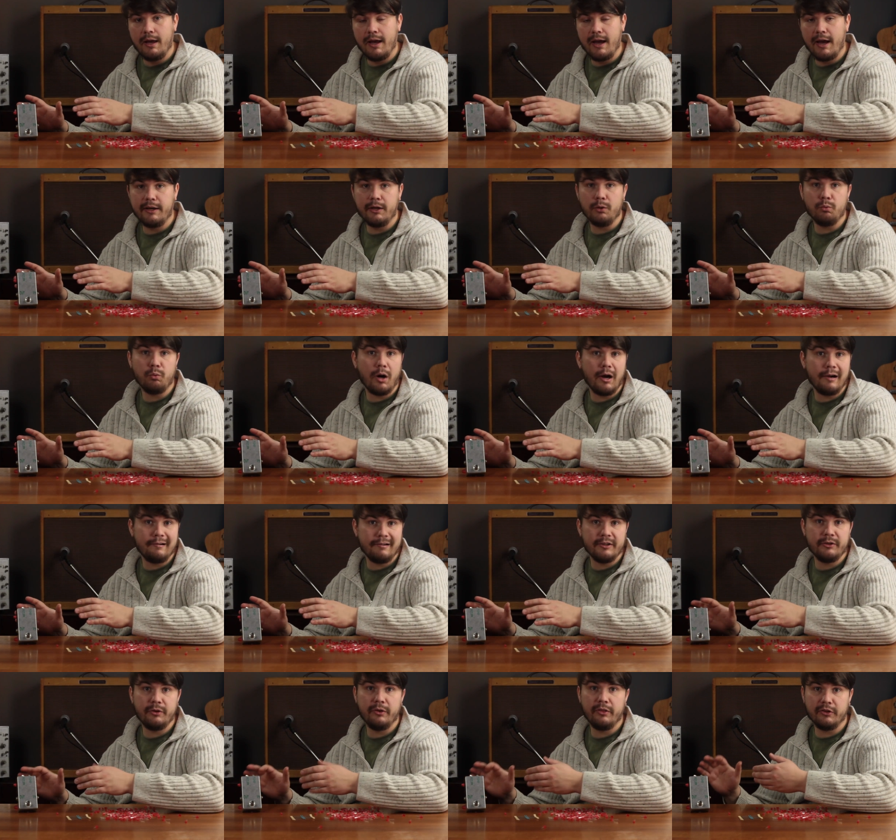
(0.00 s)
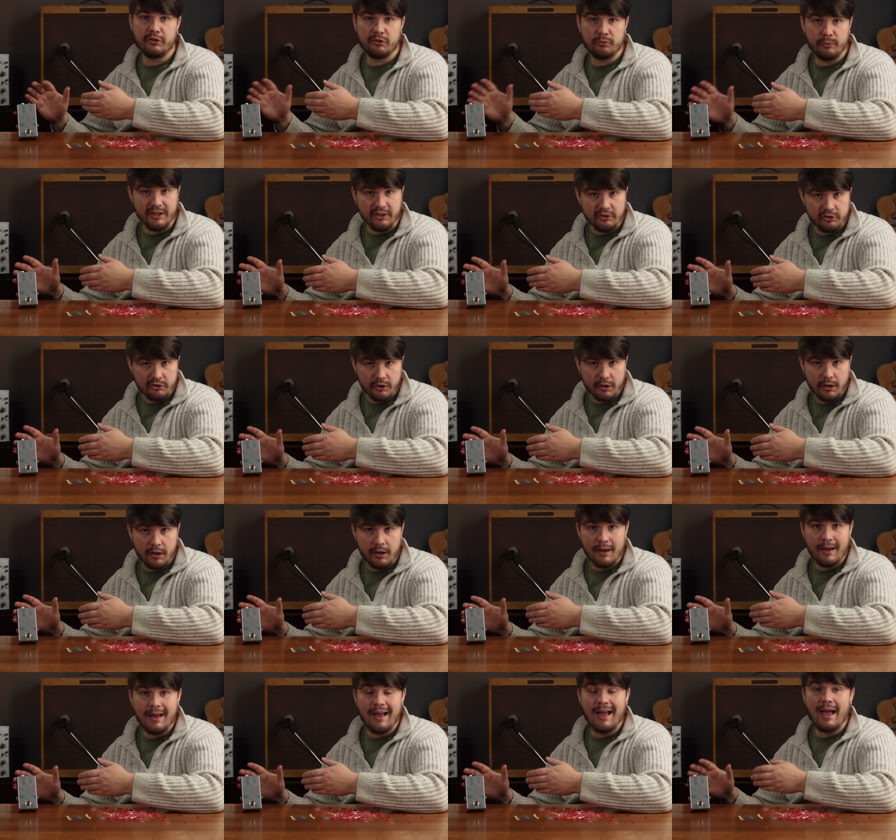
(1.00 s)
adding wiring to the switch,
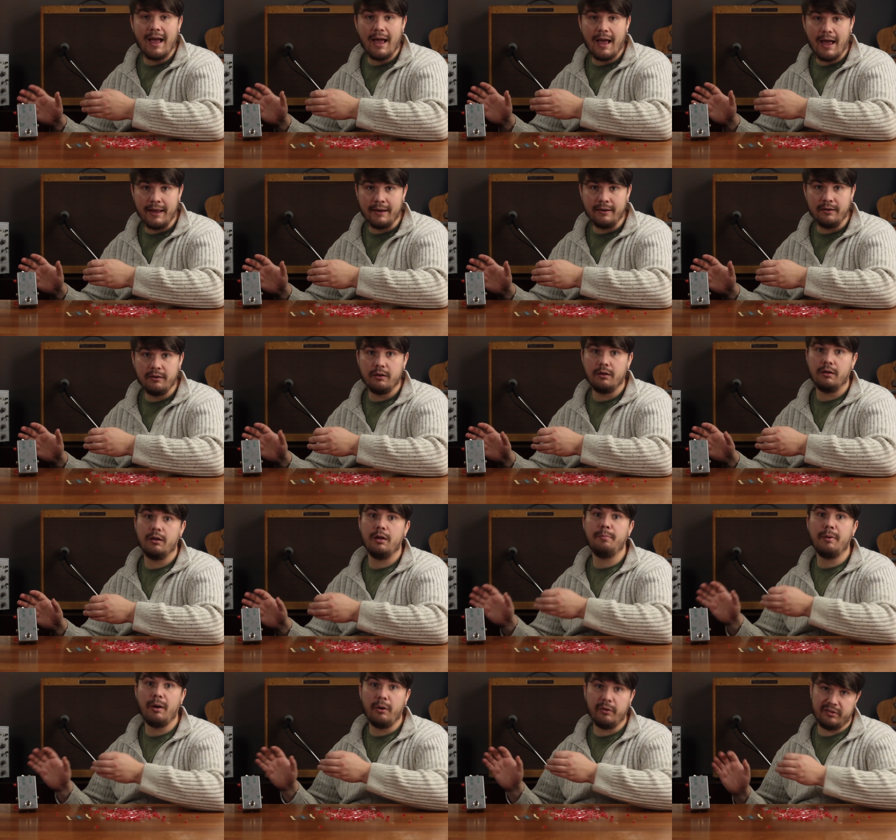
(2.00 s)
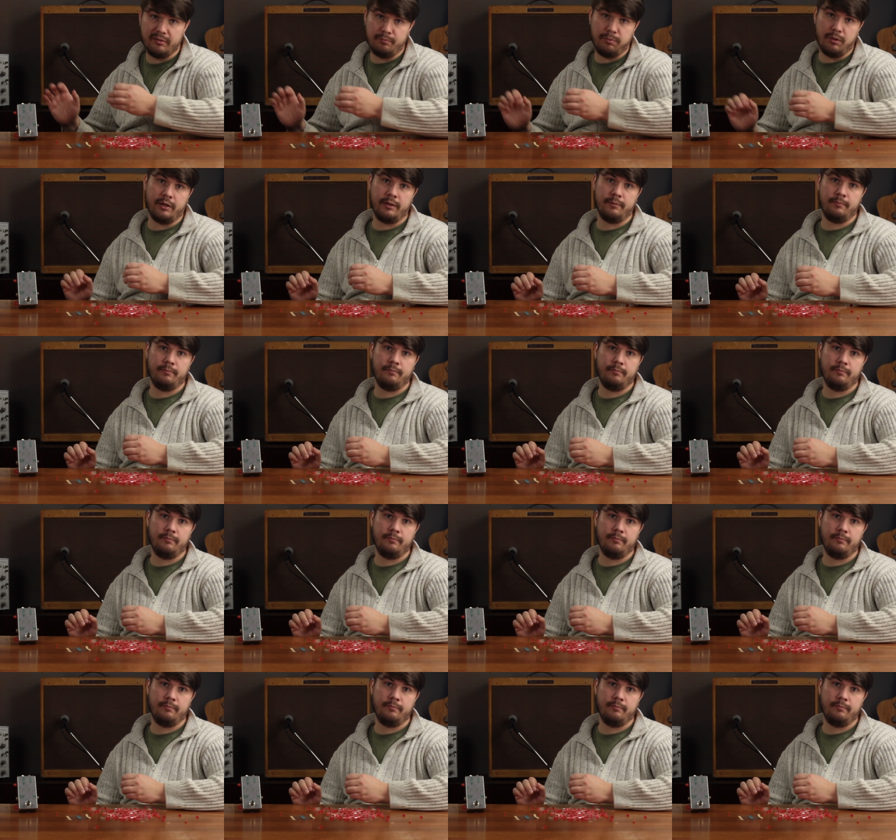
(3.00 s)
and a power supply.